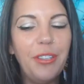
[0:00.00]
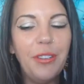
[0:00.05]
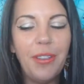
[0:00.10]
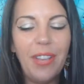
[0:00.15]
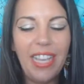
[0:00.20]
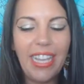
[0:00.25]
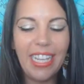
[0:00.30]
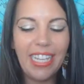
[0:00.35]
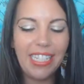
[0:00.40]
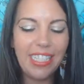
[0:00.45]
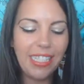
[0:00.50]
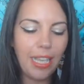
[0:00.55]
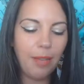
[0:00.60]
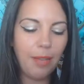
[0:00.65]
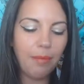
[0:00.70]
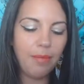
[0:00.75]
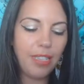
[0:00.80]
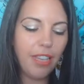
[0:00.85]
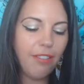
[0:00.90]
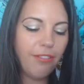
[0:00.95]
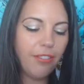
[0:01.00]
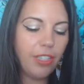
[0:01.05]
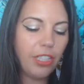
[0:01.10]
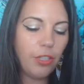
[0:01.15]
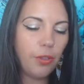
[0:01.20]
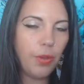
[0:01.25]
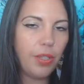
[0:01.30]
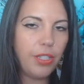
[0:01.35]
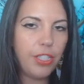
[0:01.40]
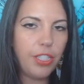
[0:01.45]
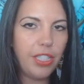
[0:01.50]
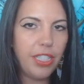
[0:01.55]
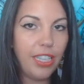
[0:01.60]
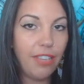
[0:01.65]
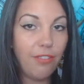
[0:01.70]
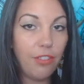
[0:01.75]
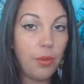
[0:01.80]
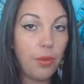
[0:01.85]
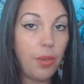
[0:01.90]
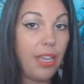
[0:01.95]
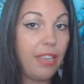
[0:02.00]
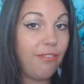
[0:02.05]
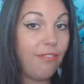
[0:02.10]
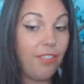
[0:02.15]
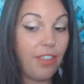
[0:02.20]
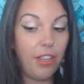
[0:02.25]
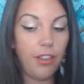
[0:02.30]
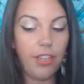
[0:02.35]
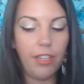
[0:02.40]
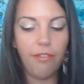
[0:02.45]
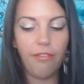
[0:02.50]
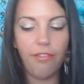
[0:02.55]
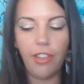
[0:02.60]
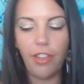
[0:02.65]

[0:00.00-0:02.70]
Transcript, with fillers: And I'm um, definitely going to give you a very,